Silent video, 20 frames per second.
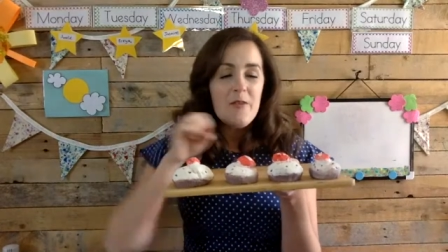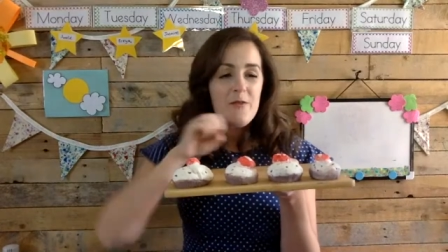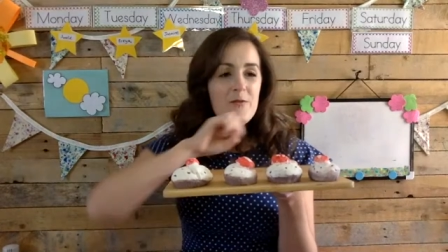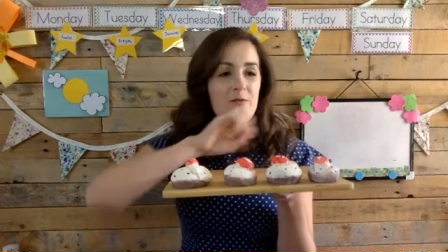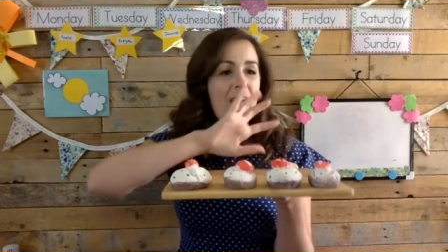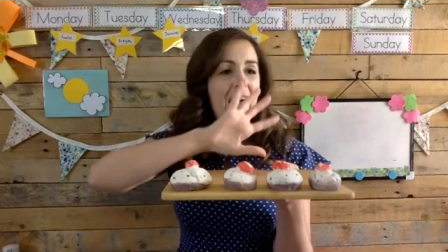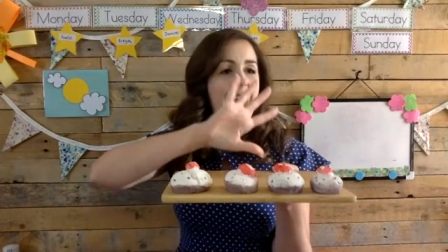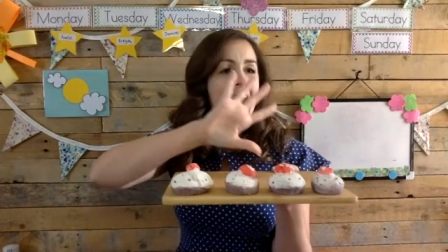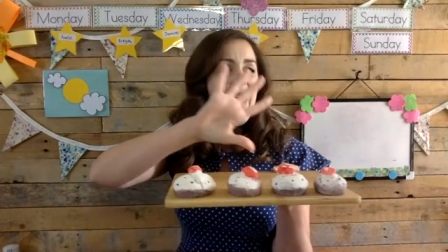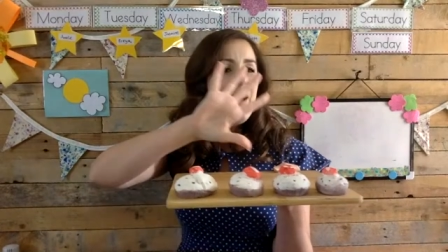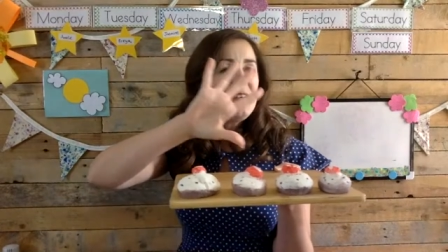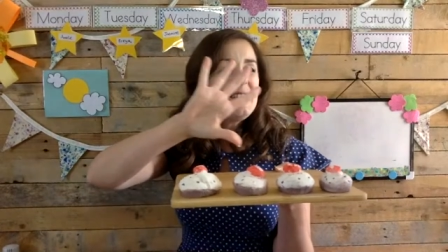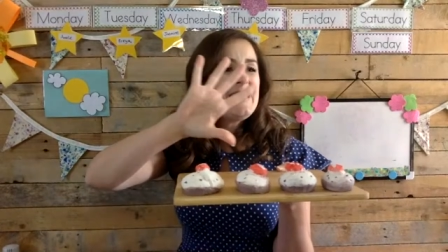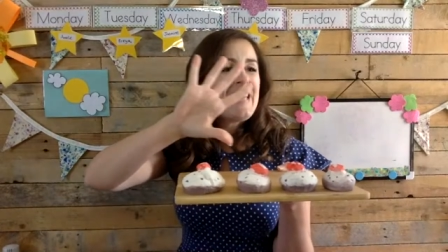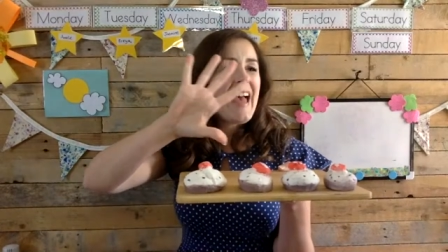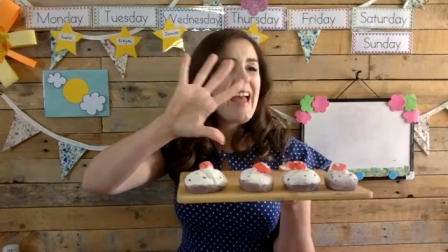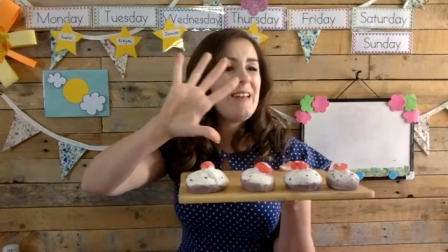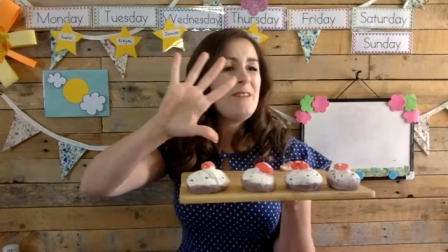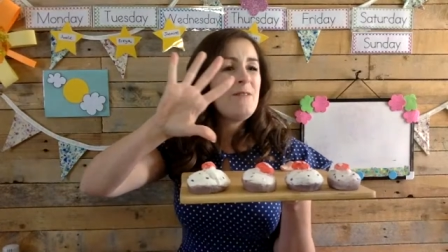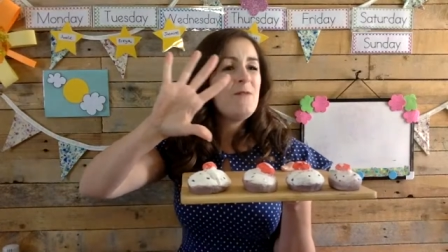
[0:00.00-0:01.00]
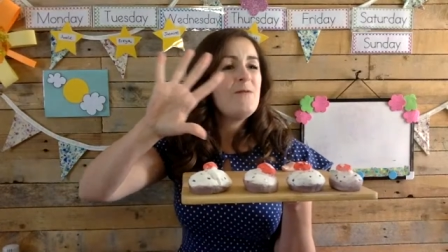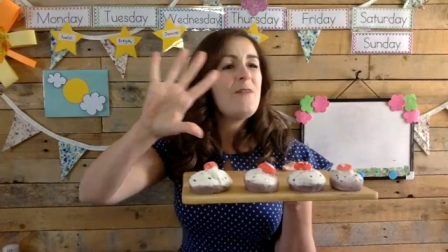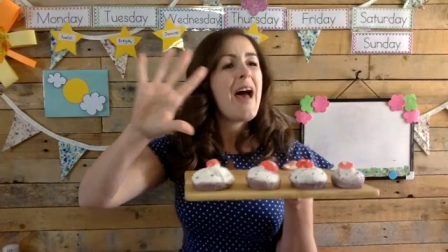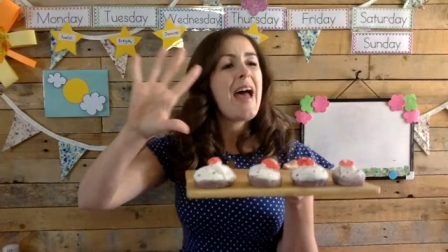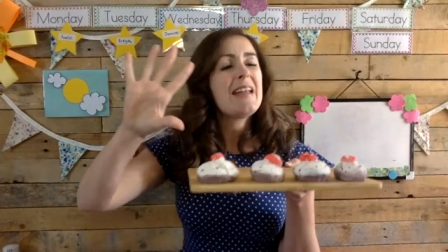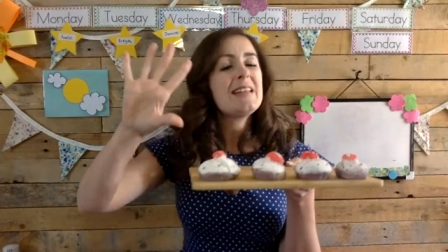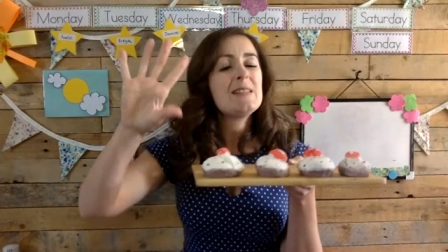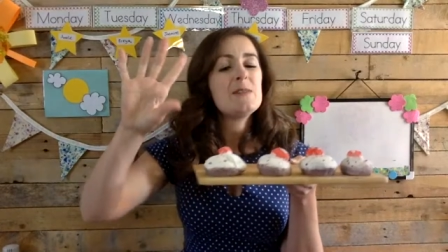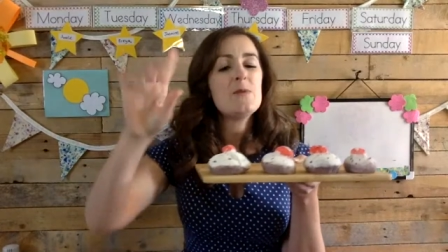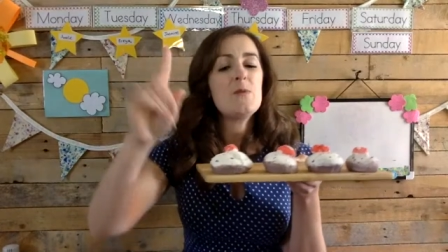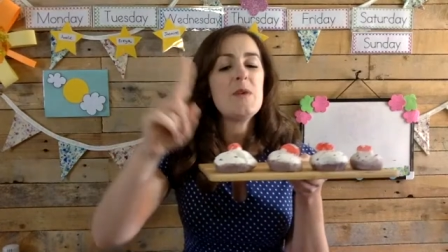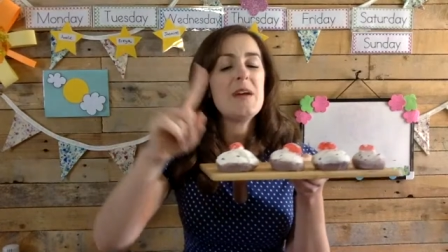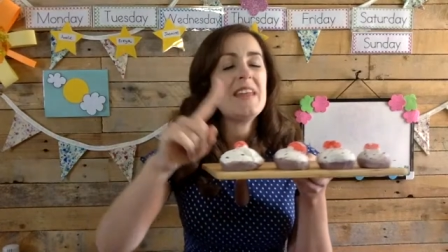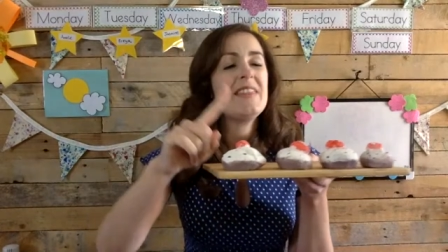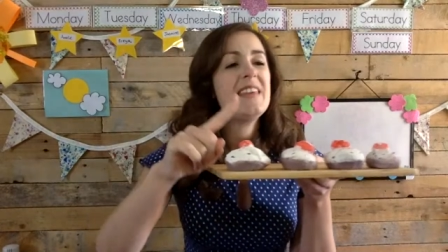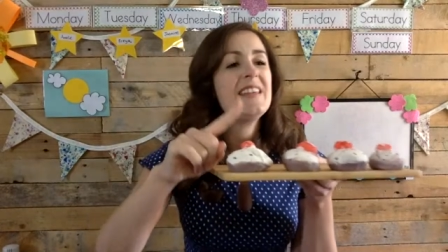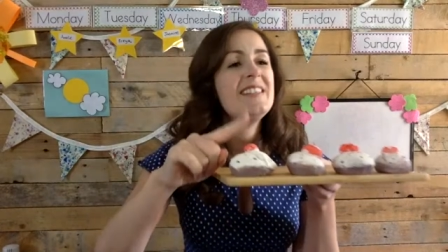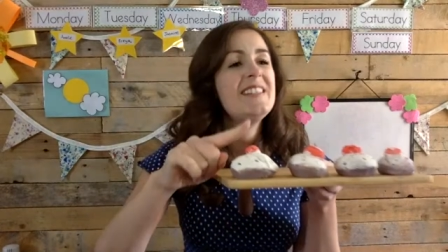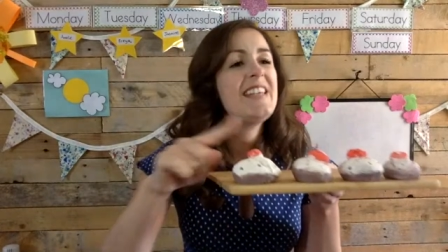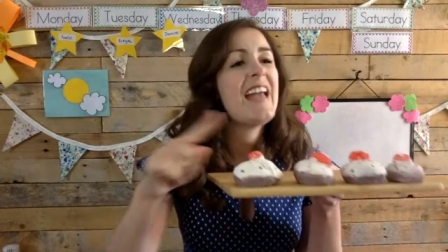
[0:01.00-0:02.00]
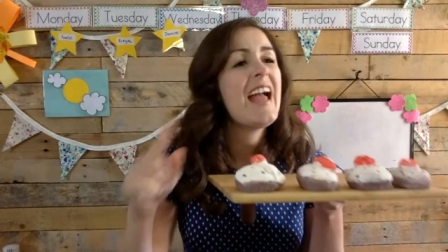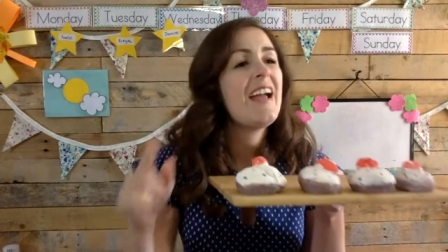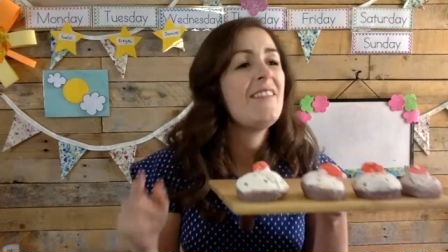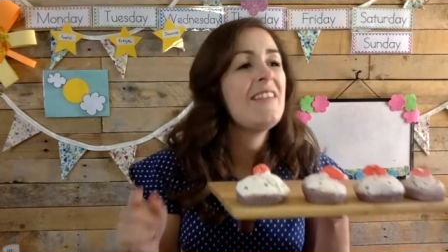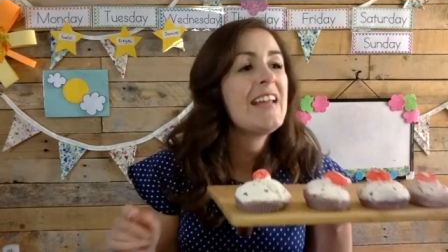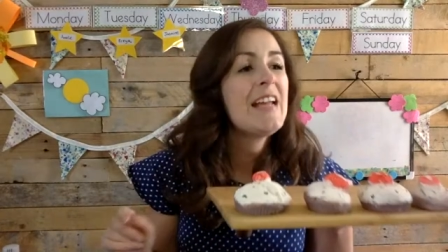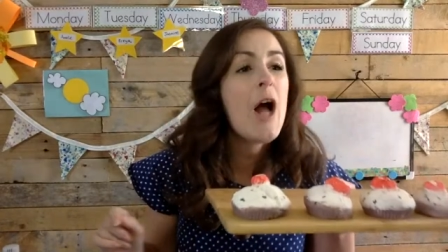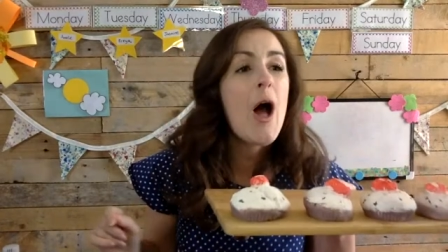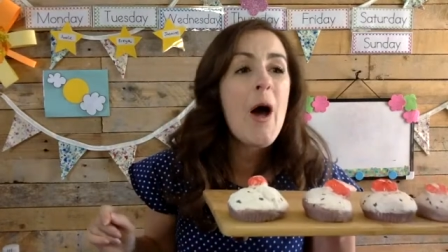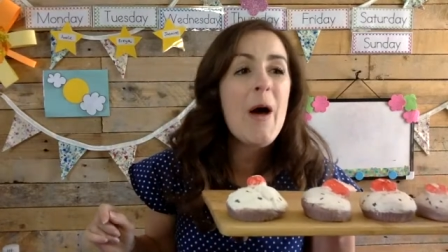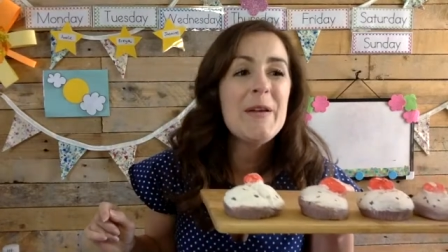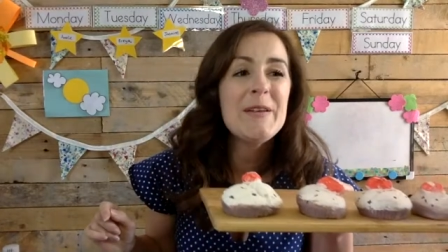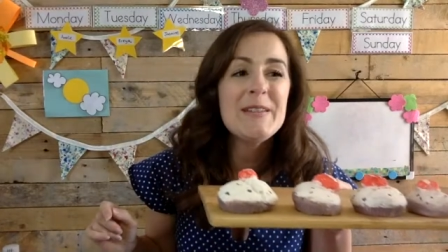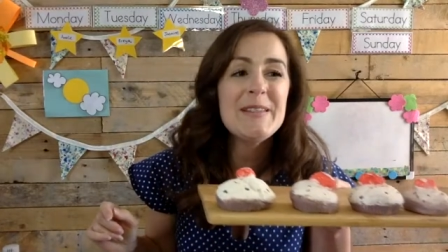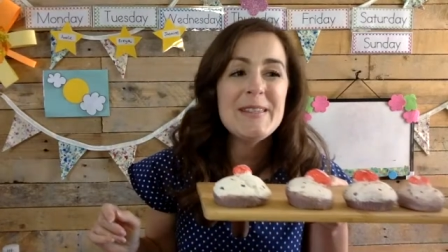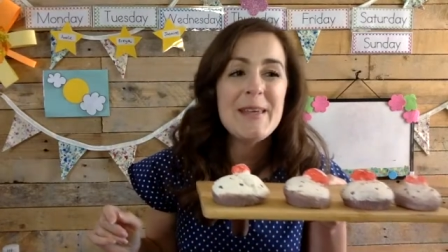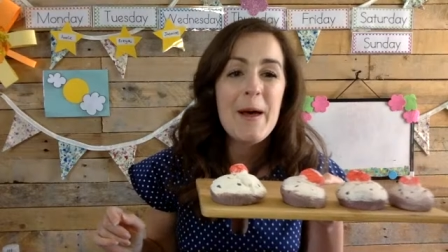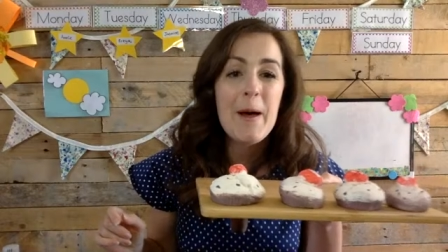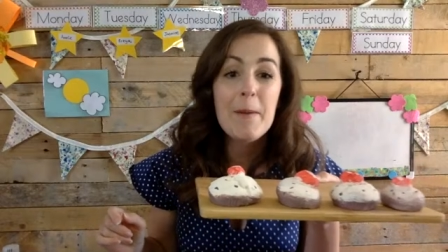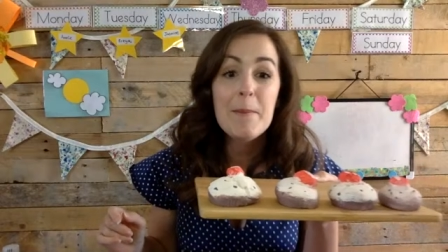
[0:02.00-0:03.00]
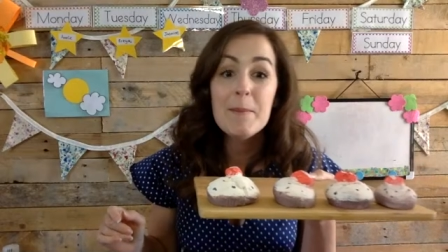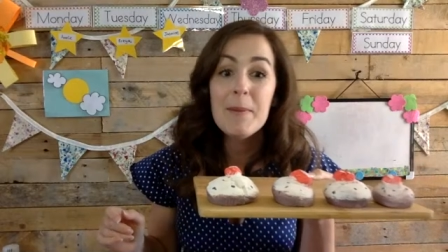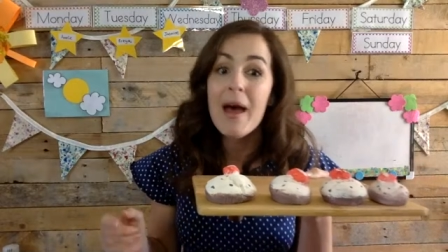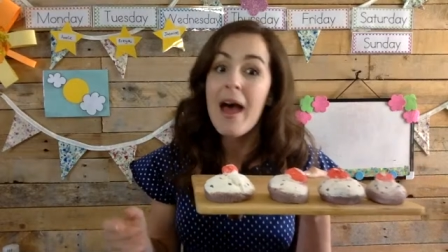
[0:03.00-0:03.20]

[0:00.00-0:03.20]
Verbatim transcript: round and fat with a cherry on top.